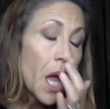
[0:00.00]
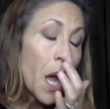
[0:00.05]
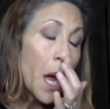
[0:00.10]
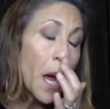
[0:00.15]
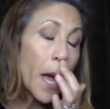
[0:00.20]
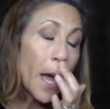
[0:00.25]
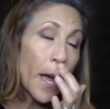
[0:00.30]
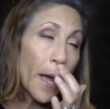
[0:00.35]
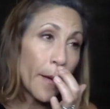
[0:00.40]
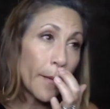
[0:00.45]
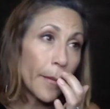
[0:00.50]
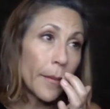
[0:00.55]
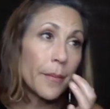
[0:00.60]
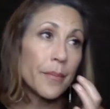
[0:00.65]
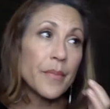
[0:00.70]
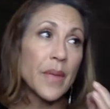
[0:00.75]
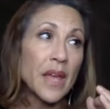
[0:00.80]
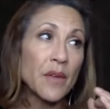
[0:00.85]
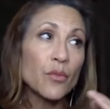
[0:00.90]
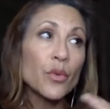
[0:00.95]

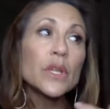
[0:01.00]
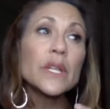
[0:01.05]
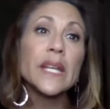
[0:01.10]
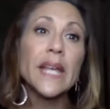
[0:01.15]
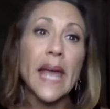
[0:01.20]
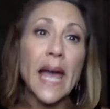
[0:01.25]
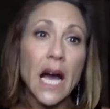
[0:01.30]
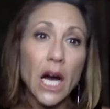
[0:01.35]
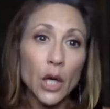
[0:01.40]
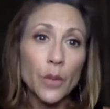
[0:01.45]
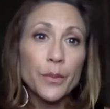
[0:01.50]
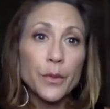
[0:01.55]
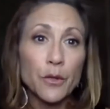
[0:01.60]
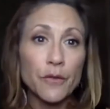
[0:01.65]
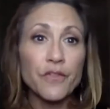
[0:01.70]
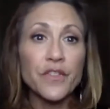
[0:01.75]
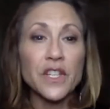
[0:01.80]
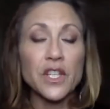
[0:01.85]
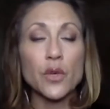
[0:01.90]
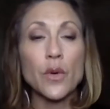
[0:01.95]
and really help you
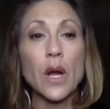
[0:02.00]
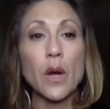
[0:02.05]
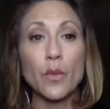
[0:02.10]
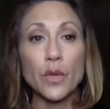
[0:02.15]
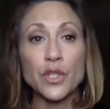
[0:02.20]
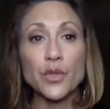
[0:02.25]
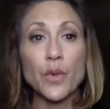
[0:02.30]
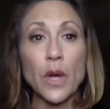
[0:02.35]
figure out what's